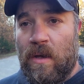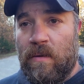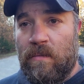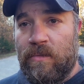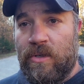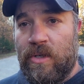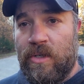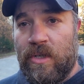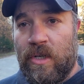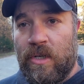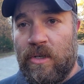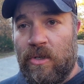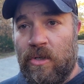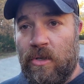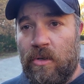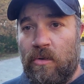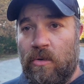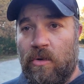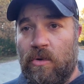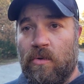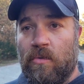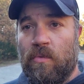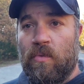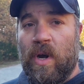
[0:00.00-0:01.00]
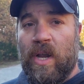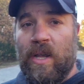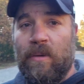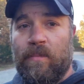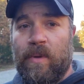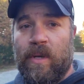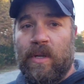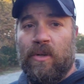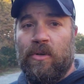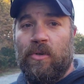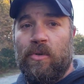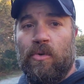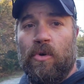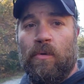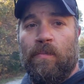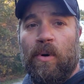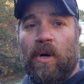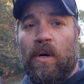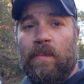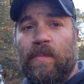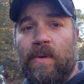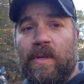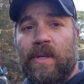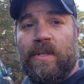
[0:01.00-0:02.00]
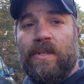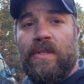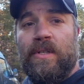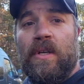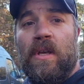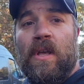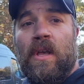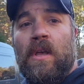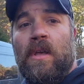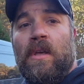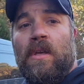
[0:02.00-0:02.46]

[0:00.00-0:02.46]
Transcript: She's gonna do great being a dual purpose